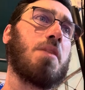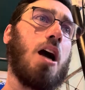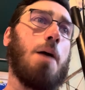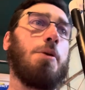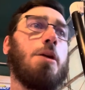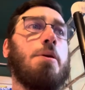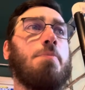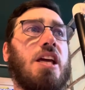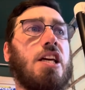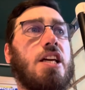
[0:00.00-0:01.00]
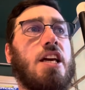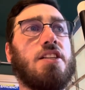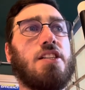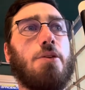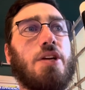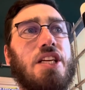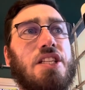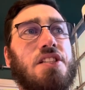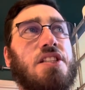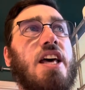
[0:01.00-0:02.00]
I'm going to be making a
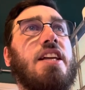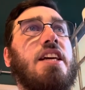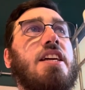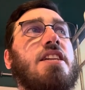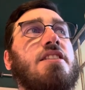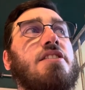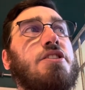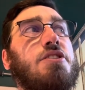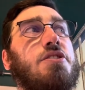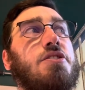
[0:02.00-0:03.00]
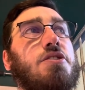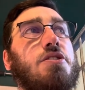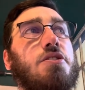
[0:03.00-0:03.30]
series that is